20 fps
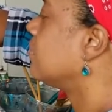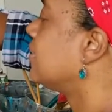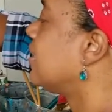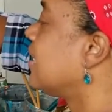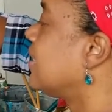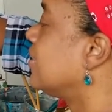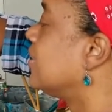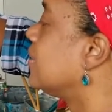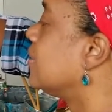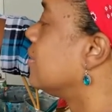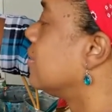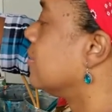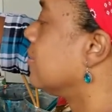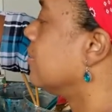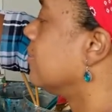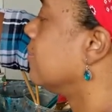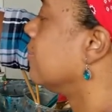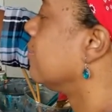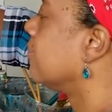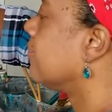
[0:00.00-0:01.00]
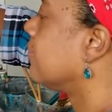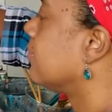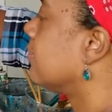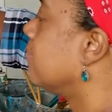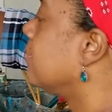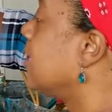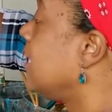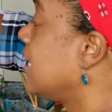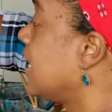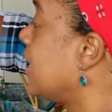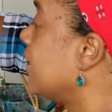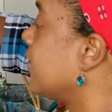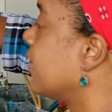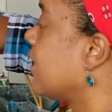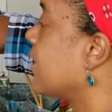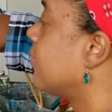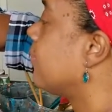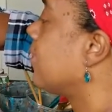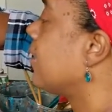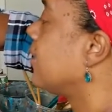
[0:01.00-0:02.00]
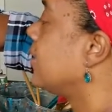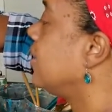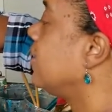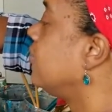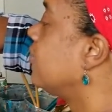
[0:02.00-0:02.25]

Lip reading: tend to be like that, right?